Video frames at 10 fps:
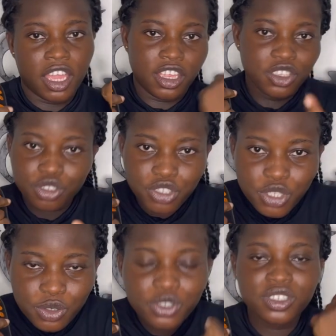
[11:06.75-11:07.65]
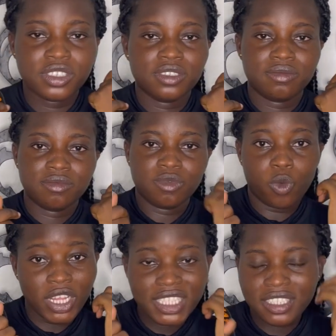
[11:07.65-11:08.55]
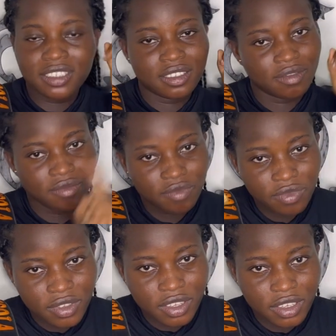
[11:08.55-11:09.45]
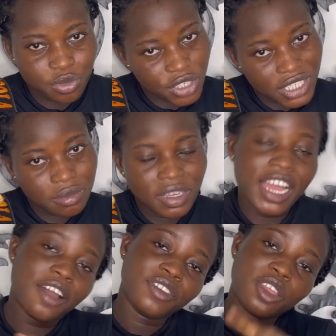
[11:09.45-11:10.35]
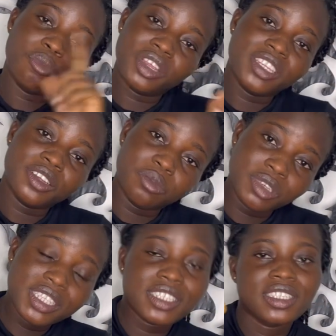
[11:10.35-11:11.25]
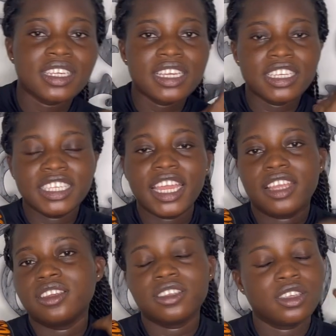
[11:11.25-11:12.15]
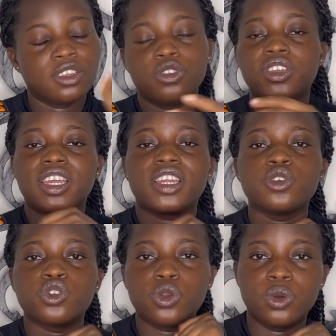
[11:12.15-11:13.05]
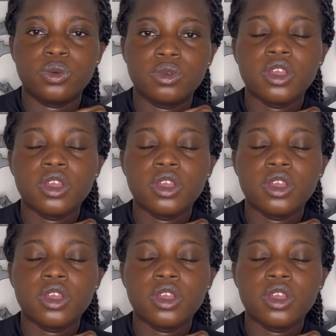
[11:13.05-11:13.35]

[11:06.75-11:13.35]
Introduce what? Rhythm. After you break down the beats, then you can now solo.